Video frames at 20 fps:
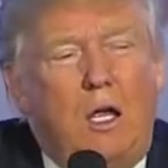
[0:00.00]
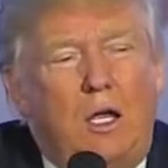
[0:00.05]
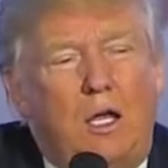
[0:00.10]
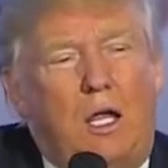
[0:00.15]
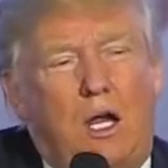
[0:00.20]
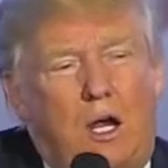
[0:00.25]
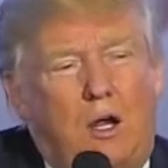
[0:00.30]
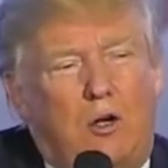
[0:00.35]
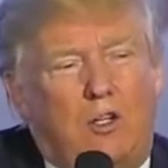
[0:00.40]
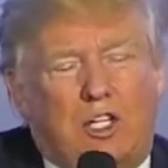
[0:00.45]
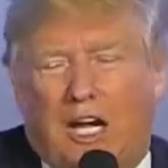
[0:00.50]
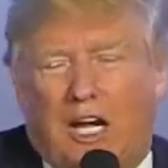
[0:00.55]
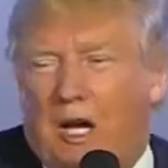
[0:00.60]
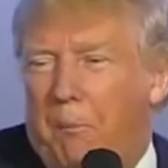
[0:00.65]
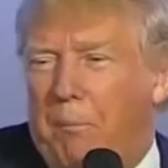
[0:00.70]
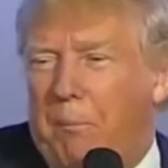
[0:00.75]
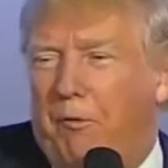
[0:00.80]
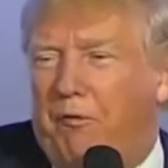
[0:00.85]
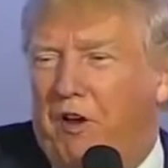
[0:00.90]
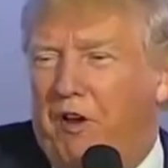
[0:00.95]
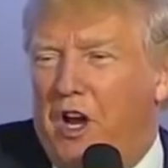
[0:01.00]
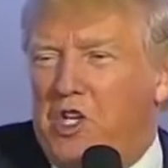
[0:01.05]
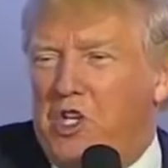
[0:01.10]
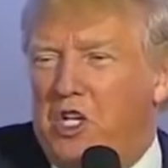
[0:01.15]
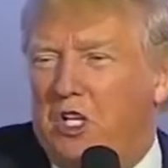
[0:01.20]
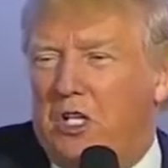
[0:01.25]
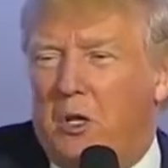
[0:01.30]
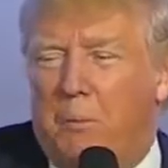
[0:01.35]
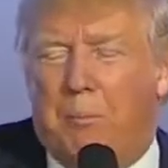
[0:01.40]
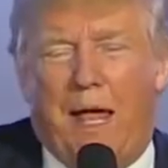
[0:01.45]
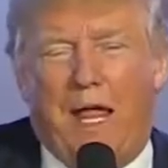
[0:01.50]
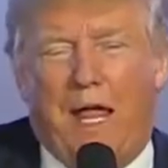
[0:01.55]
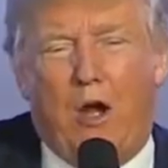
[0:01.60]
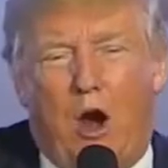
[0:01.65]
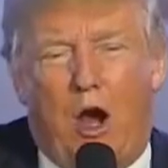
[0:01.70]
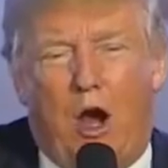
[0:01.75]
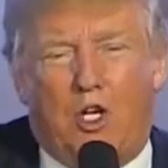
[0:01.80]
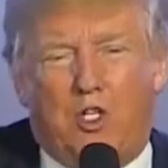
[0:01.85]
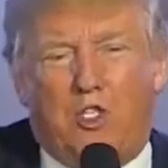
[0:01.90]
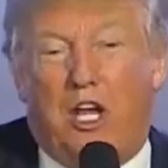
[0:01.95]
You know, it's like a professional debate
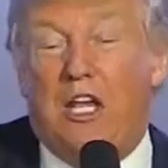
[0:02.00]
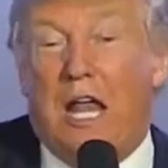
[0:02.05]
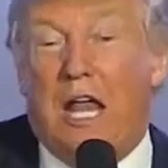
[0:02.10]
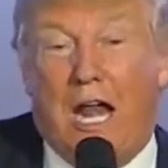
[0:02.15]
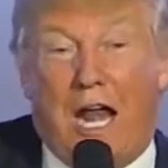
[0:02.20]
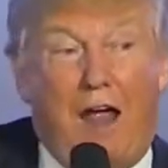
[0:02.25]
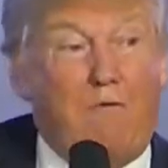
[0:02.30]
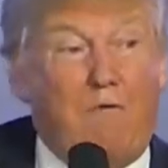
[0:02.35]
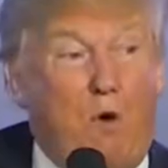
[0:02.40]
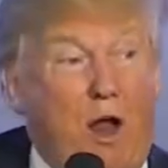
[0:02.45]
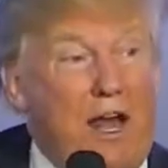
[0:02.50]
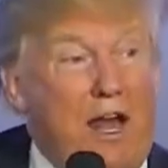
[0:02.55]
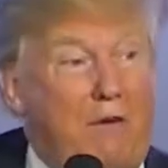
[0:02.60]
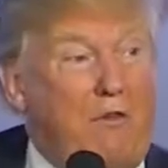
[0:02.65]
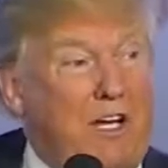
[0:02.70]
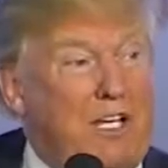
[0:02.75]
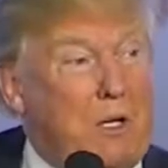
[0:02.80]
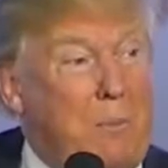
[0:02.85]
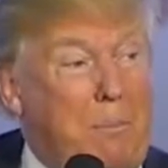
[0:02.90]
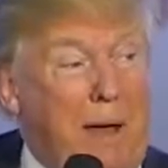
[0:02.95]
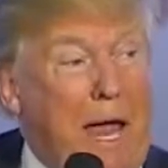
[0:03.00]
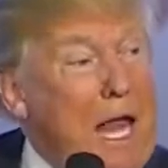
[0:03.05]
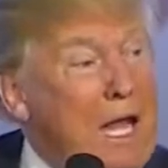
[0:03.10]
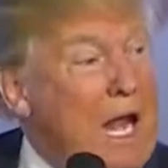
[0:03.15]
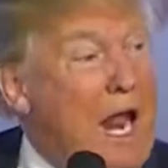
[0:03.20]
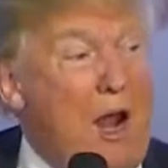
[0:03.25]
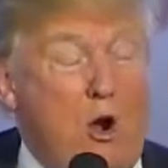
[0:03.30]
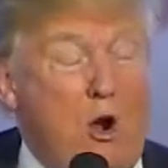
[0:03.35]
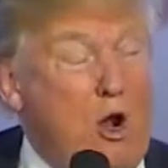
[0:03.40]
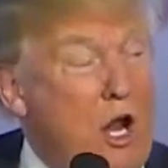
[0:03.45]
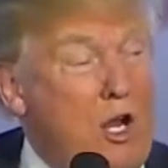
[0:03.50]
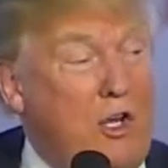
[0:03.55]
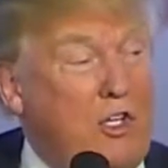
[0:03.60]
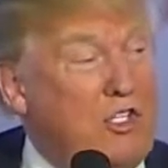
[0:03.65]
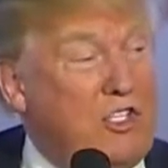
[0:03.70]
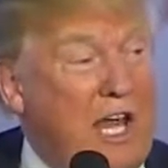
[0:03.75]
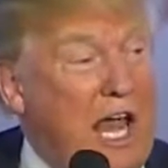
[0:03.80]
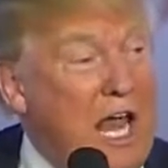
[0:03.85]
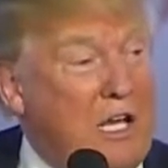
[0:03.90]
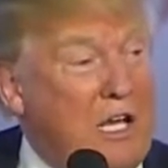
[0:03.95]
artist, and yet I've won every debate. I don't
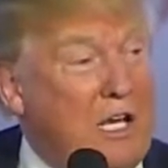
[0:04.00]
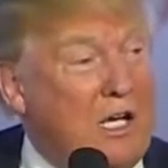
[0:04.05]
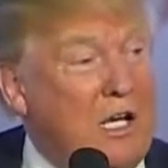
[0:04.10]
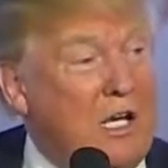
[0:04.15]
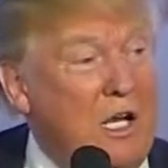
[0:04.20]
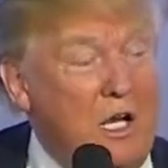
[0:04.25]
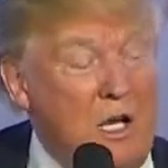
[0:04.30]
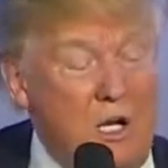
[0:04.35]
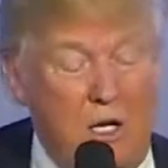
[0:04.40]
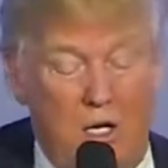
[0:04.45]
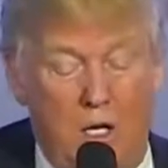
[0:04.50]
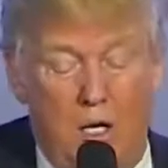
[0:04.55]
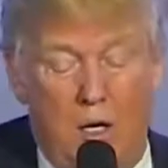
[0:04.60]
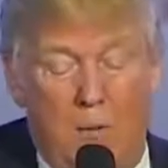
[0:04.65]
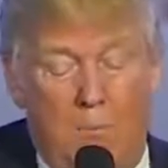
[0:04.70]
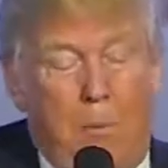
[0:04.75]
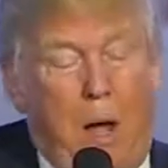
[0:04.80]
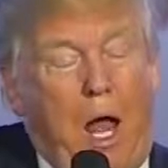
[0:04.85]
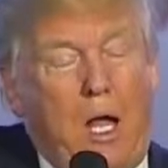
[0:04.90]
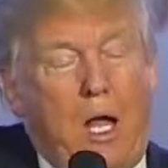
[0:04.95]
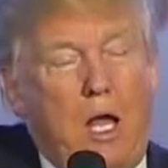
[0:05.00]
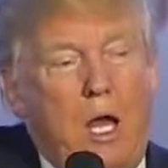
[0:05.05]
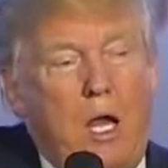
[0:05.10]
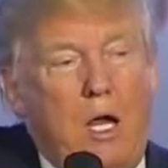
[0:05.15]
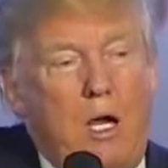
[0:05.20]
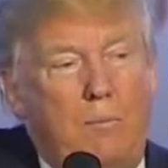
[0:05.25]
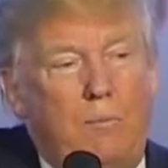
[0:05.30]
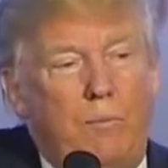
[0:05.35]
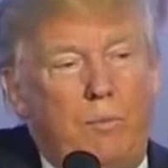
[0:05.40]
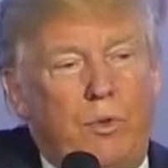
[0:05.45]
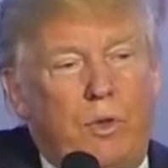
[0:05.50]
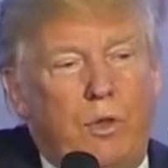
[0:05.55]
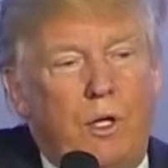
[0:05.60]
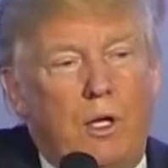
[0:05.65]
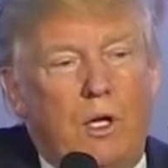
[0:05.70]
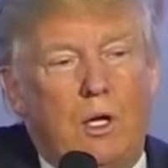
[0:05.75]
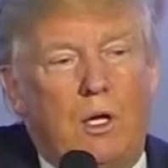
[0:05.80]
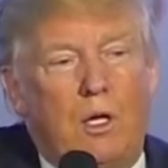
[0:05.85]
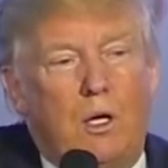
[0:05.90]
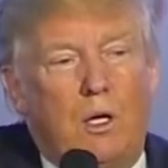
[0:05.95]
understand it. But,
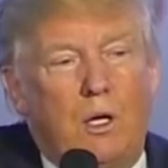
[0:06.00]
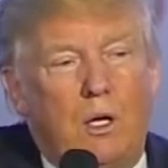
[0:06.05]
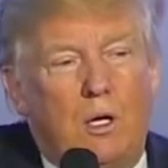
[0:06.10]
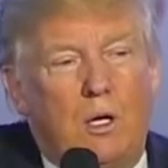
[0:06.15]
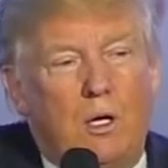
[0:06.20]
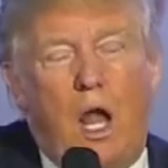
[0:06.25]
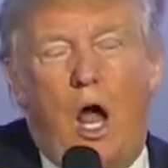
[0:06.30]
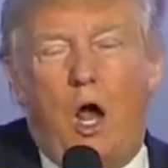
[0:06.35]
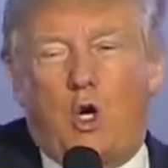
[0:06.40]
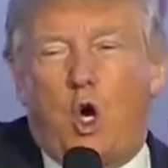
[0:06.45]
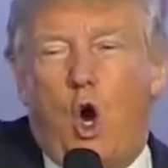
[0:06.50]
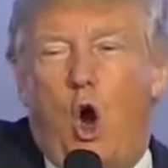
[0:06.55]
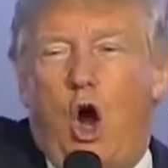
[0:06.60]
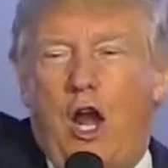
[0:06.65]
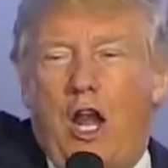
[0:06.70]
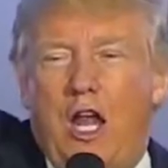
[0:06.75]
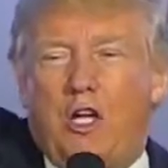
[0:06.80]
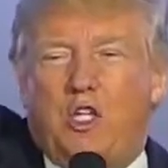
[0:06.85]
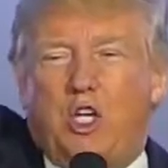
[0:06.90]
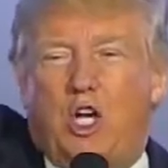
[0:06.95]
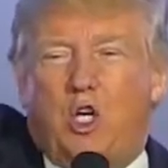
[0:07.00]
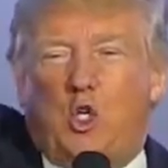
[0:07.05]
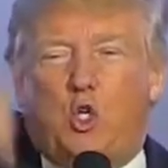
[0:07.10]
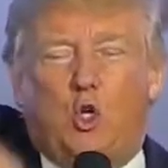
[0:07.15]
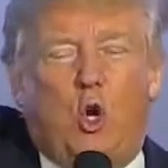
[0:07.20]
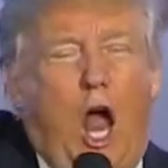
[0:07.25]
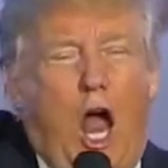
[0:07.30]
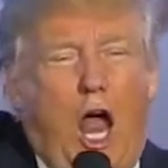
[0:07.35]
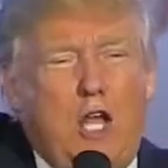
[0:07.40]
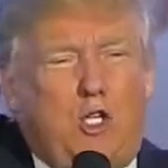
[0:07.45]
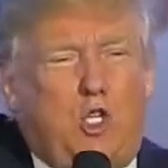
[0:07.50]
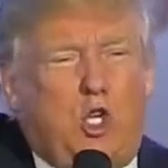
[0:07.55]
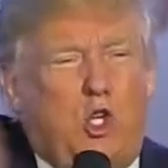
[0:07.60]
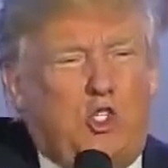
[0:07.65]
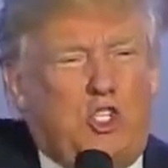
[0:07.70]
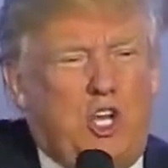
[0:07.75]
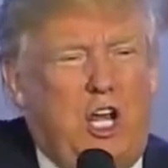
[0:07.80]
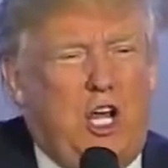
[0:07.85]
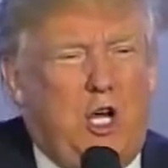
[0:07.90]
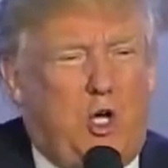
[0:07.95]
no, according to Drudge,
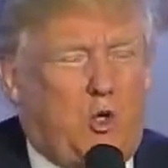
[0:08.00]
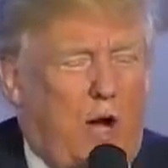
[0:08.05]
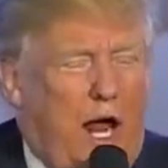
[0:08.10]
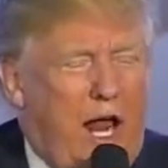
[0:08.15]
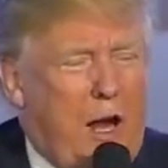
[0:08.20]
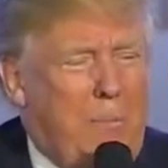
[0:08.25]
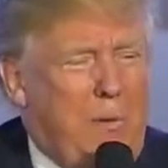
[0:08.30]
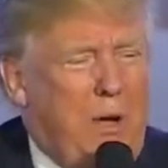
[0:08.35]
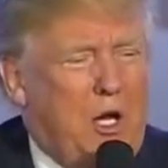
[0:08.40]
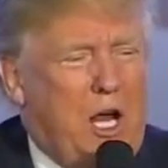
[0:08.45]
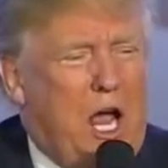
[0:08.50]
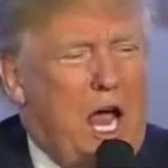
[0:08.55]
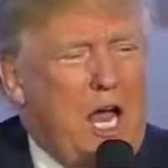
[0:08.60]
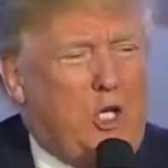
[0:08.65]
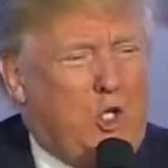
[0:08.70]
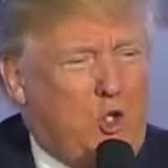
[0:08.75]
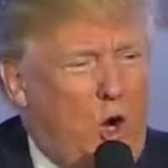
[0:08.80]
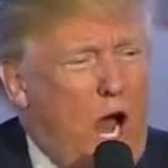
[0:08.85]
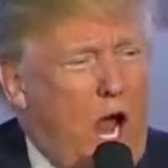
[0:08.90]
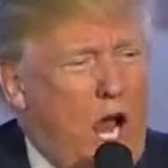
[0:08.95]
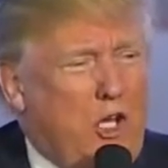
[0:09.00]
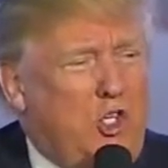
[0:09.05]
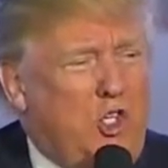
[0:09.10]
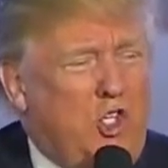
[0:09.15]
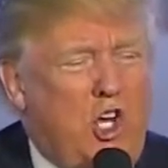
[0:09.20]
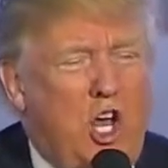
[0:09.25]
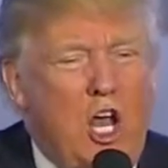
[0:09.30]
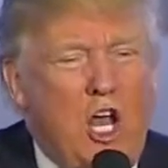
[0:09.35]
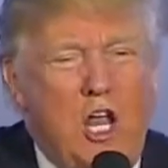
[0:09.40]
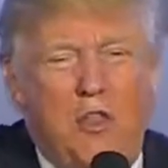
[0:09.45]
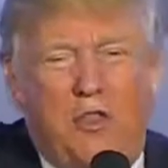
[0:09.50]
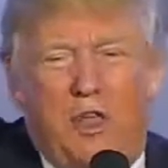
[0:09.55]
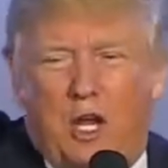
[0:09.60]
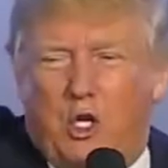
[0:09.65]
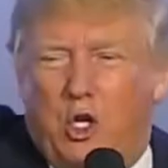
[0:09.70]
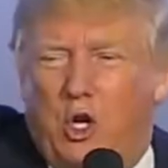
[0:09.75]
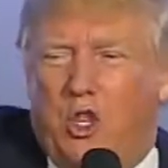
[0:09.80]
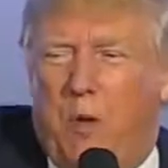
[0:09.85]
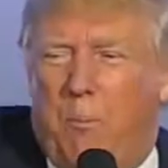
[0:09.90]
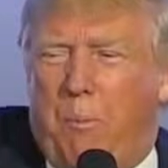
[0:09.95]
who's an incredible guy, Drudge, they
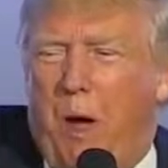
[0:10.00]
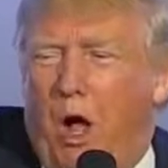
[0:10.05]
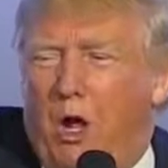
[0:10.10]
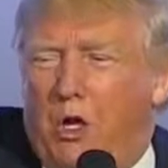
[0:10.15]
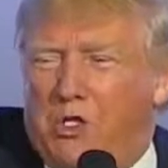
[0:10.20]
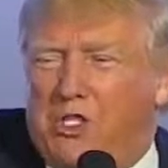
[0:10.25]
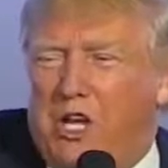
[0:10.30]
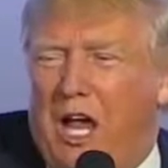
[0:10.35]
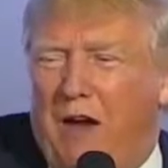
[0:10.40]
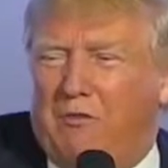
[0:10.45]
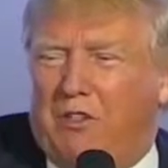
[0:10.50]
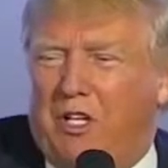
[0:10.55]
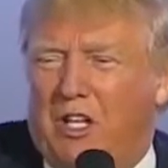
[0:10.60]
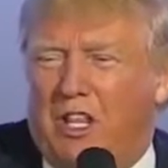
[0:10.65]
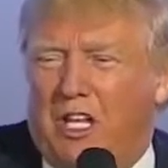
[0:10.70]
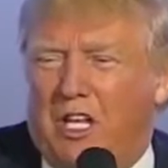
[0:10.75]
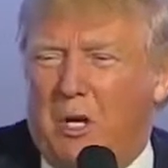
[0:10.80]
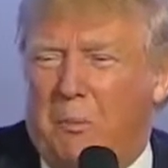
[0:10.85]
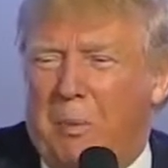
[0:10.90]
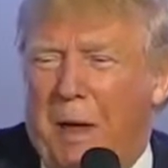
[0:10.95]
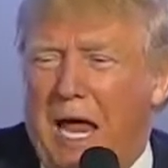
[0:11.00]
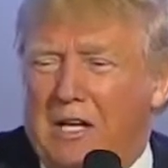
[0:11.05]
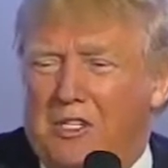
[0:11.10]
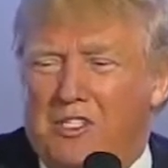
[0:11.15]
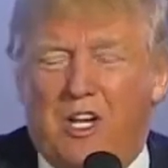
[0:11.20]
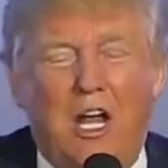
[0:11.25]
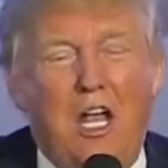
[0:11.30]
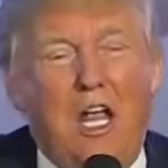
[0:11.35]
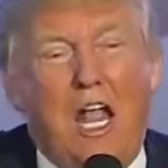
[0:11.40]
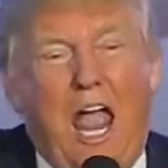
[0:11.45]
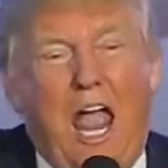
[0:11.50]
do the polls after the debates.